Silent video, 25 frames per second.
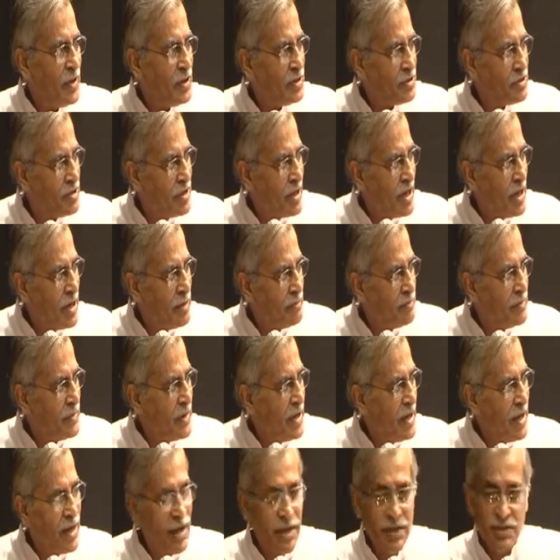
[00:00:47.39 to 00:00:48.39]
Sreeram
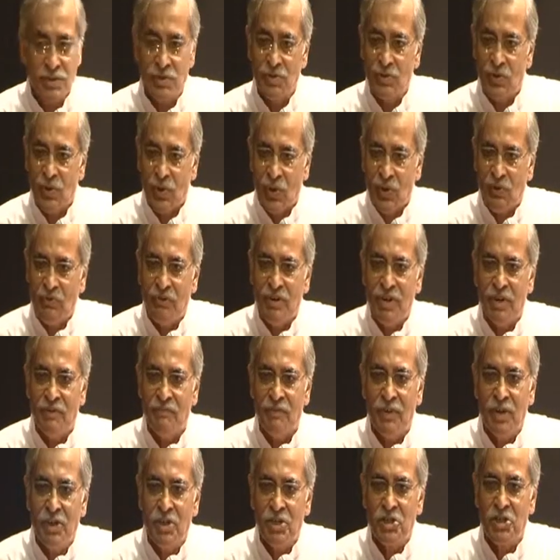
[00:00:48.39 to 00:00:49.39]
has already
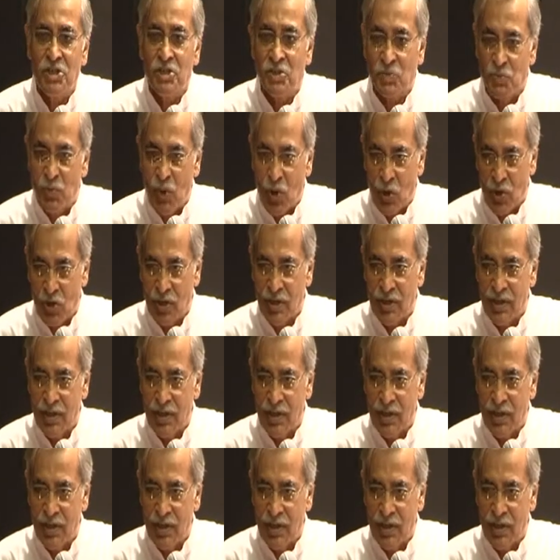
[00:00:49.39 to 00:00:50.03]
finished his book